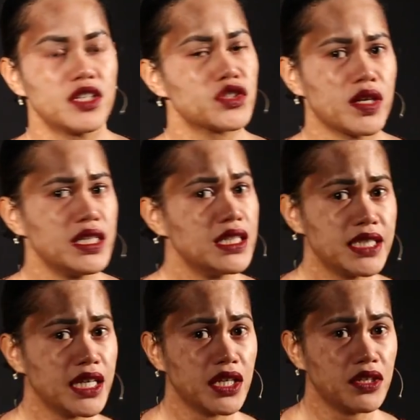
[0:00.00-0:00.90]
So I didn't
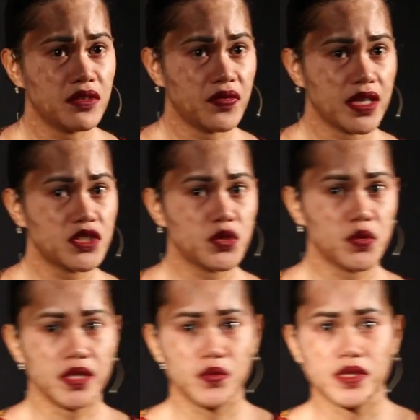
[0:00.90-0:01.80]
take any offense
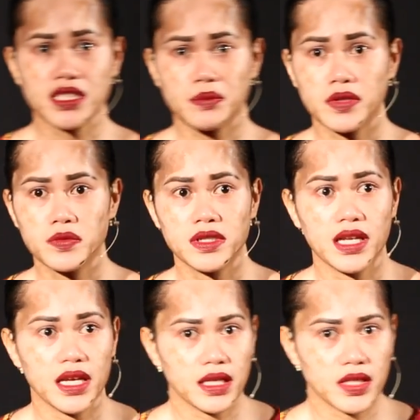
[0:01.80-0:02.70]
to it when someone would,
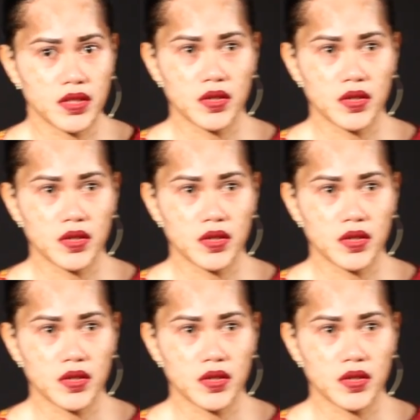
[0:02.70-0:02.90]
like, you